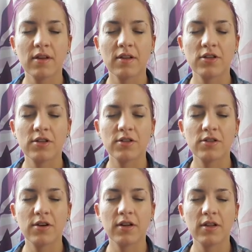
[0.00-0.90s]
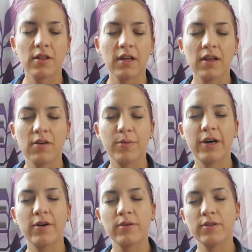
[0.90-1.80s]
And just trying to think
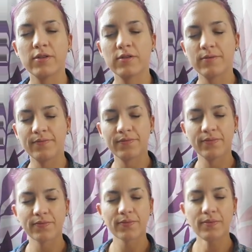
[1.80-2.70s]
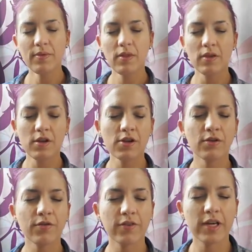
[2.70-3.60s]
about your
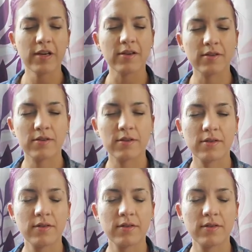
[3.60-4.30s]
face